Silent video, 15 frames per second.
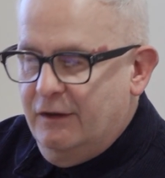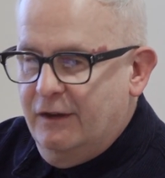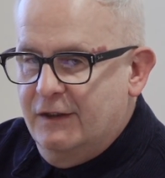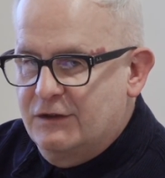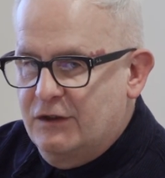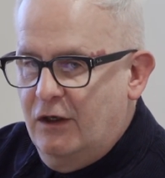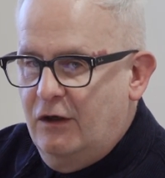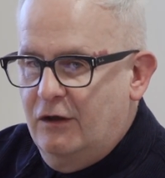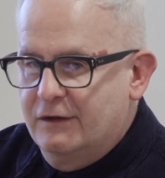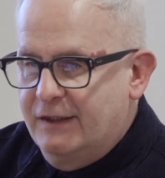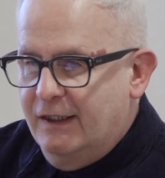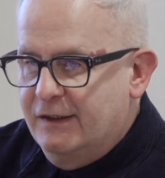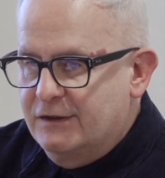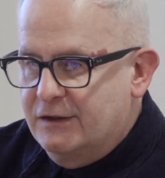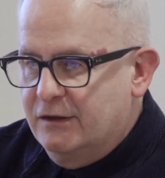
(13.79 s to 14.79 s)
It's hard
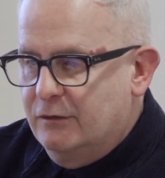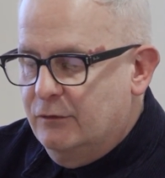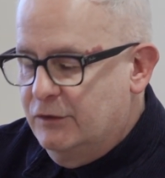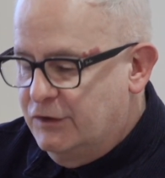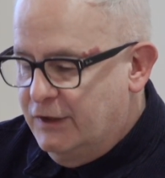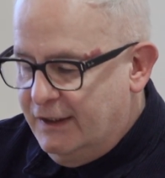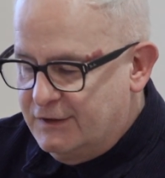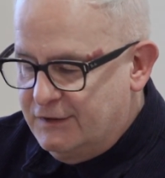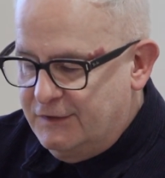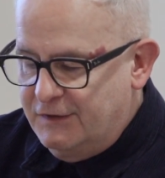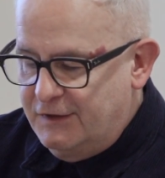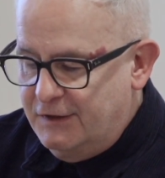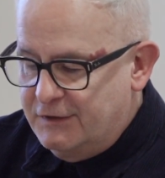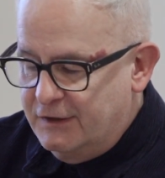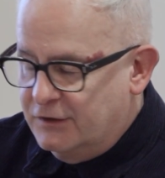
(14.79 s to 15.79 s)
data, which you get
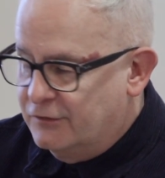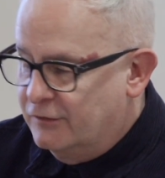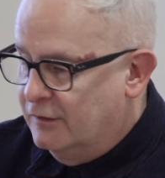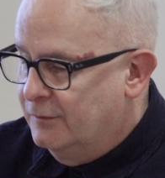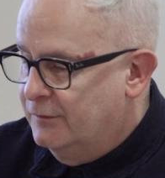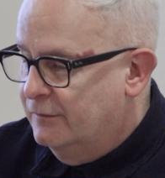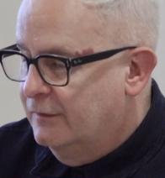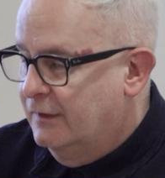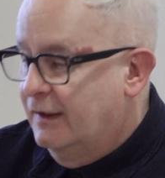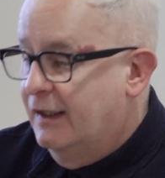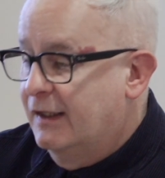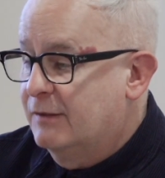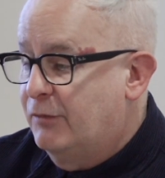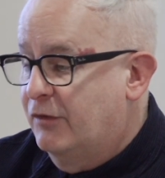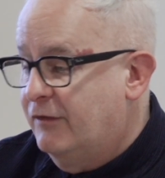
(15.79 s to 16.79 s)
statistics from.
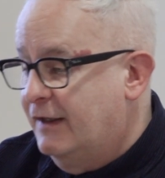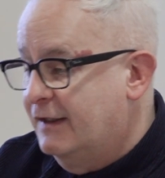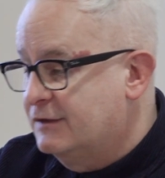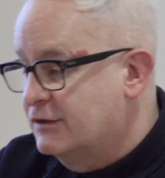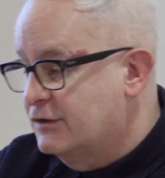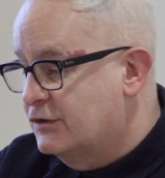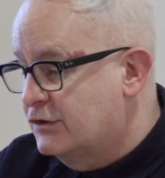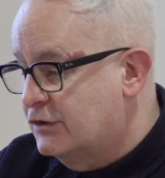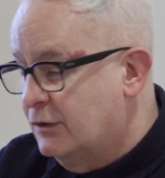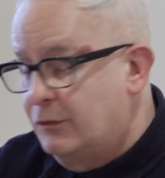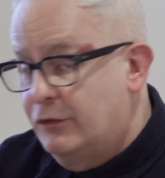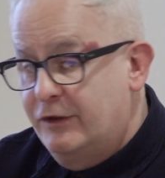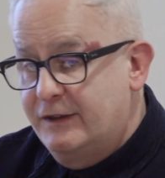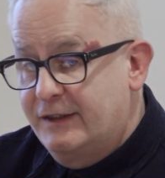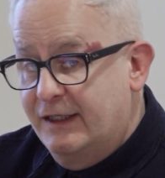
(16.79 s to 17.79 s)
It provides us
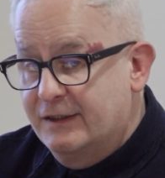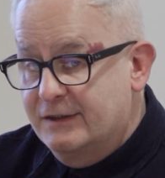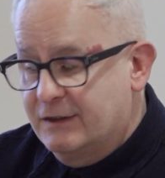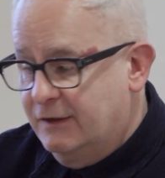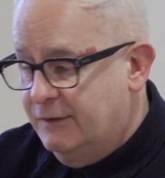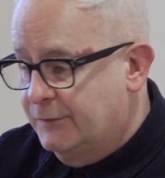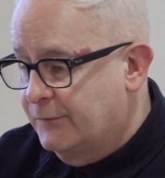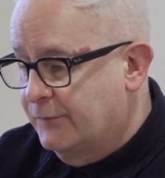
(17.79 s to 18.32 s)
summary data.